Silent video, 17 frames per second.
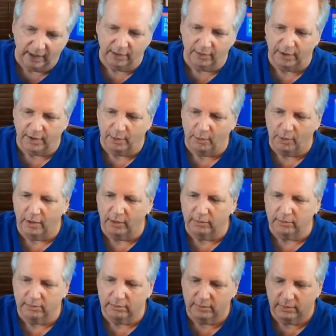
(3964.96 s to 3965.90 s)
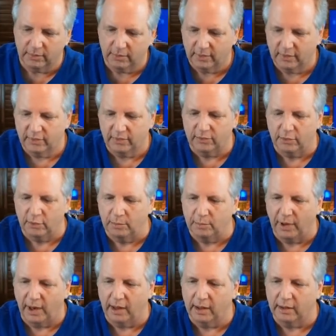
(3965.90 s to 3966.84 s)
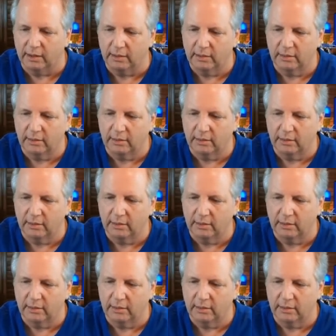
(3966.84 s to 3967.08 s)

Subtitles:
or you won't. Student pilot,